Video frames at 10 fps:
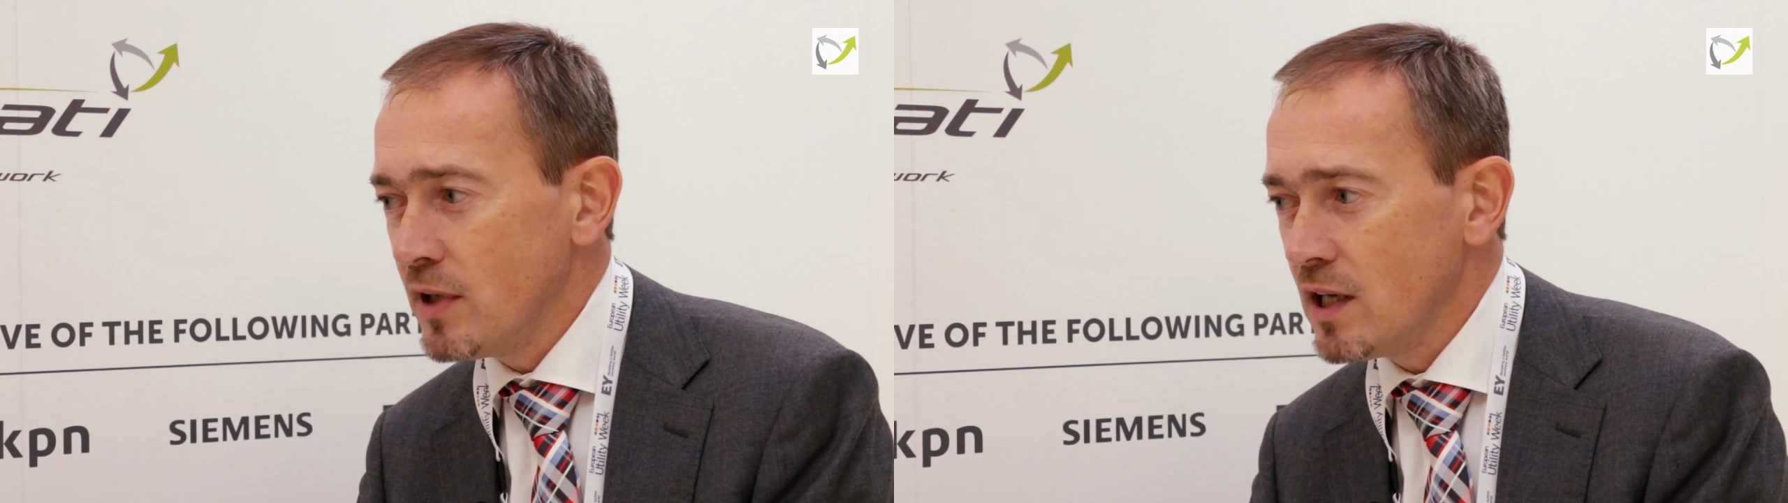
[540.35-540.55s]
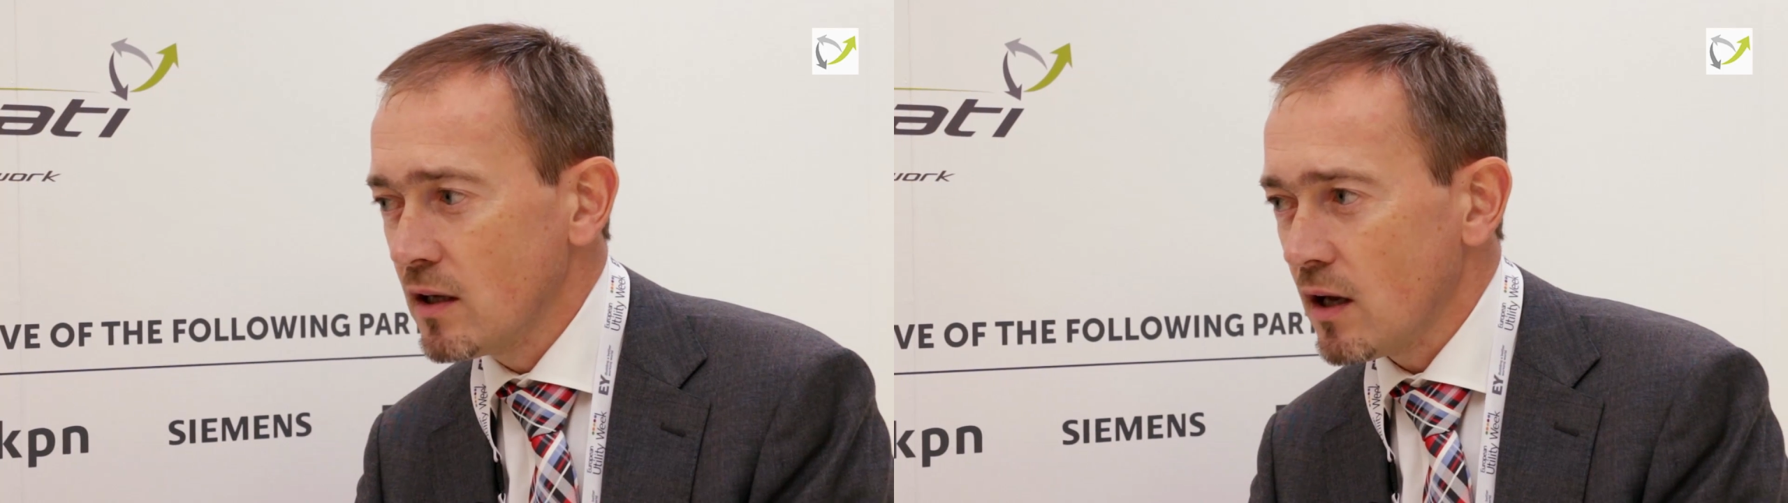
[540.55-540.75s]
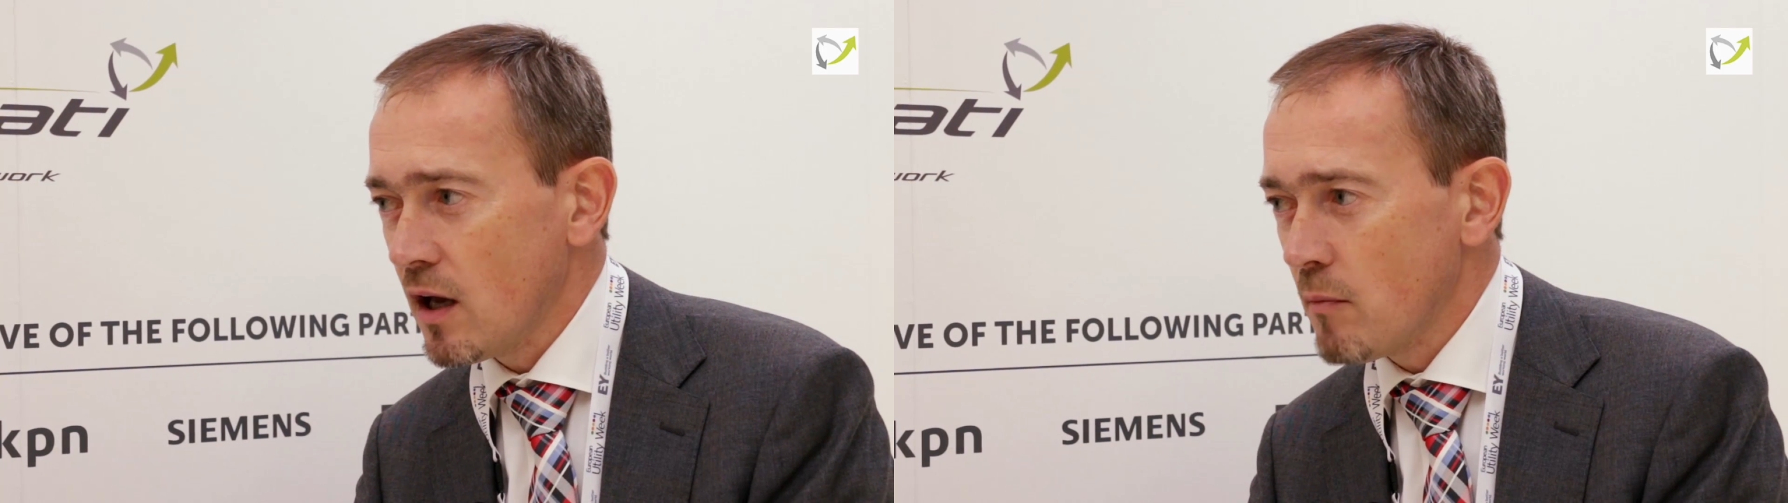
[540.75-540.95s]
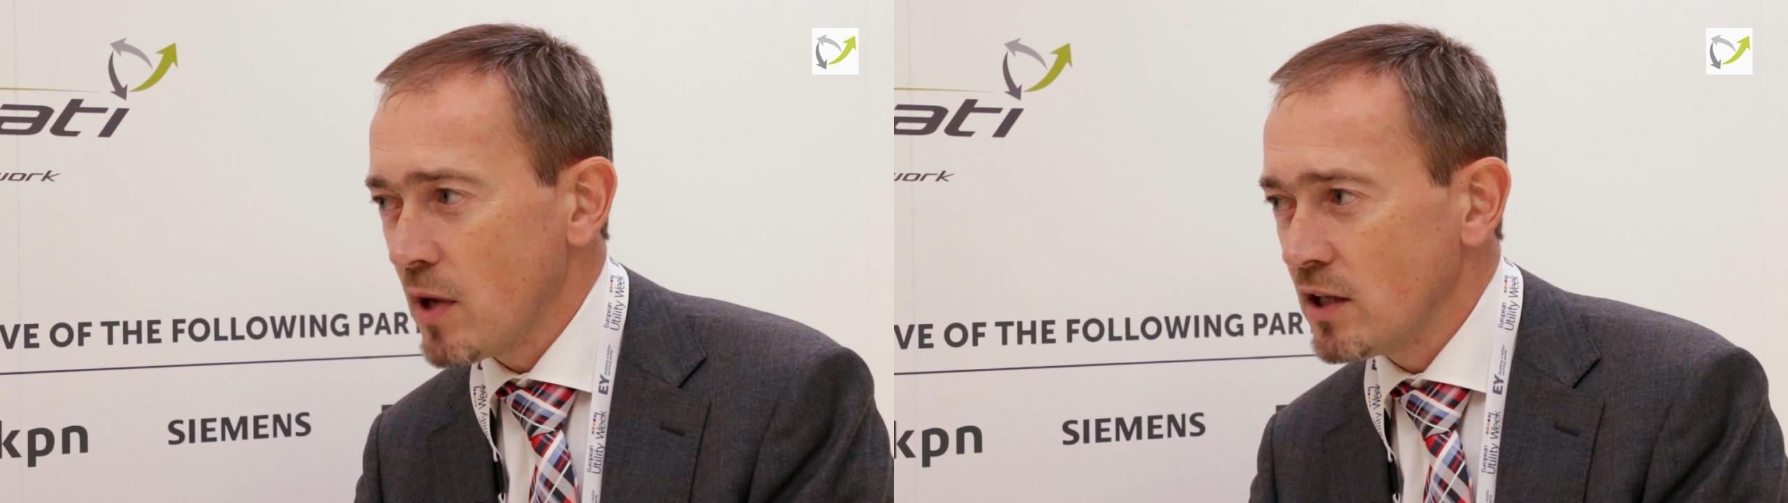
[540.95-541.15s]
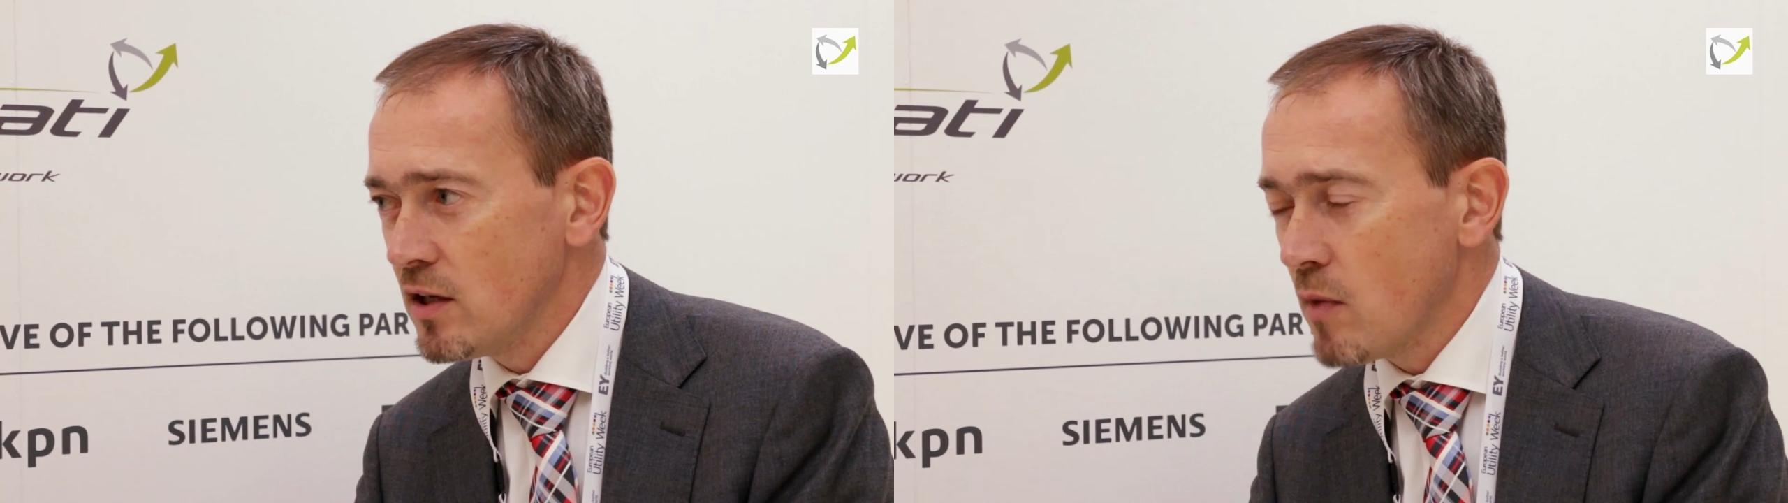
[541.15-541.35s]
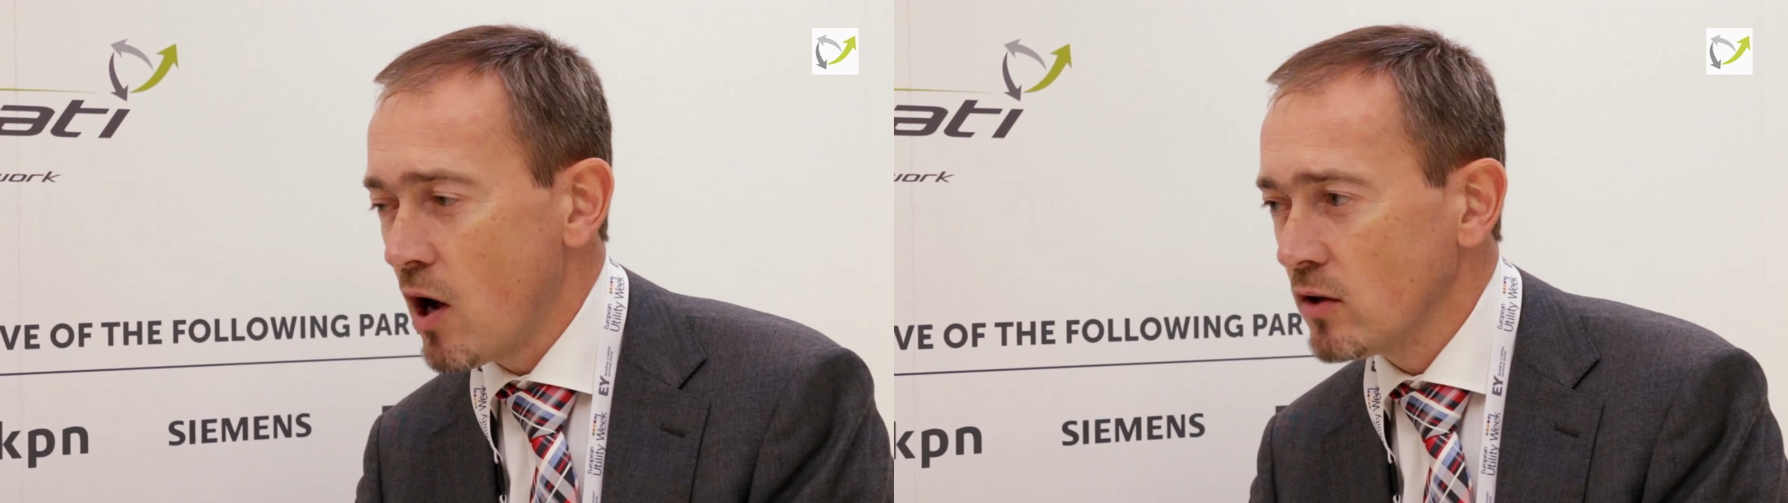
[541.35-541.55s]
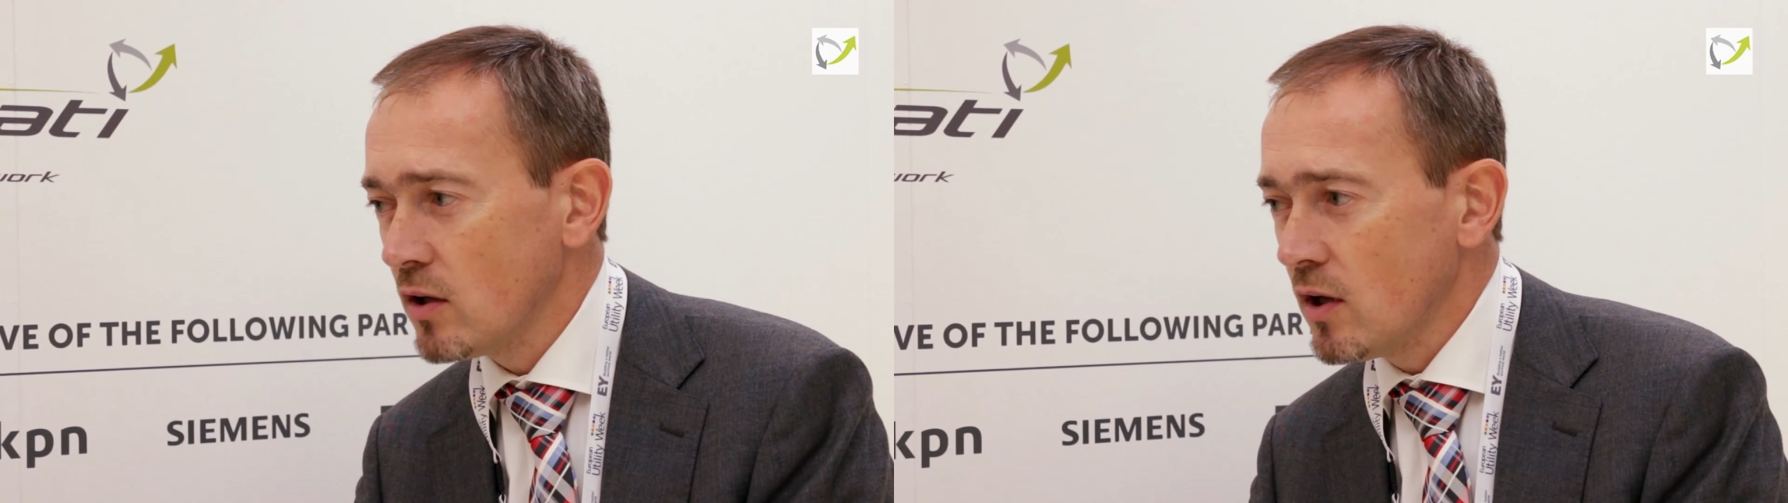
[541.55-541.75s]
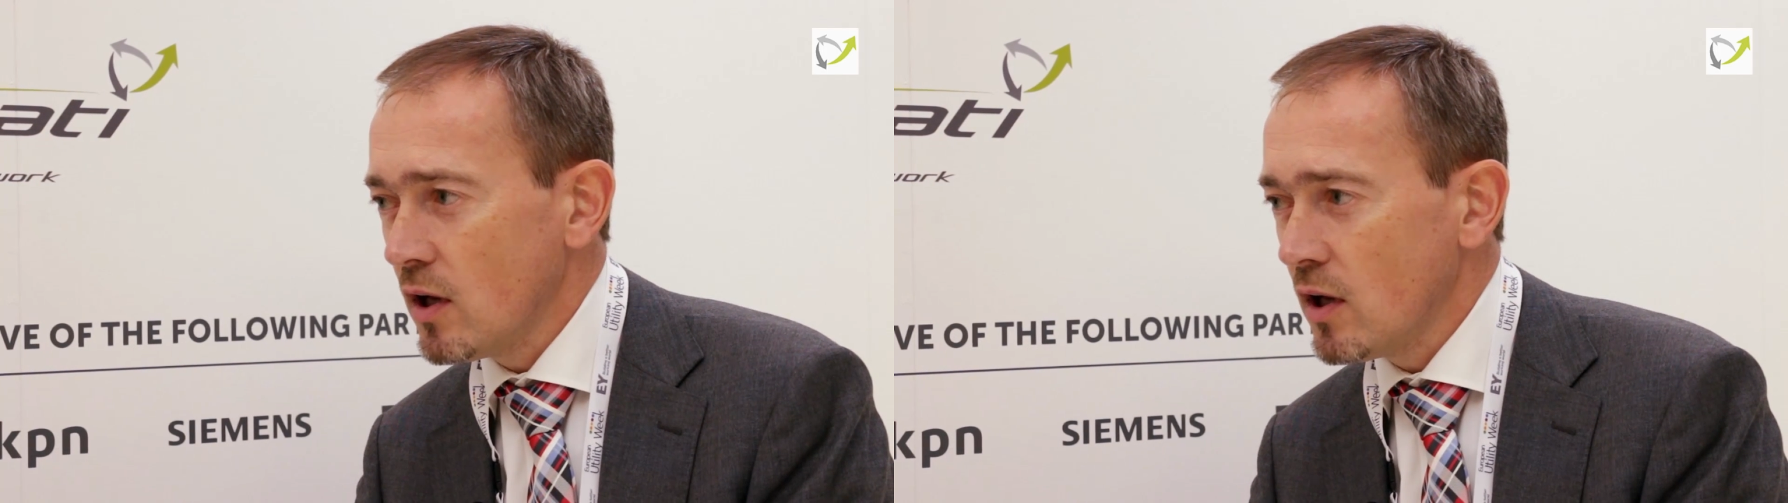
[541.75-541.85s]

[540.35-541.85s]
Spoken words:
peak demand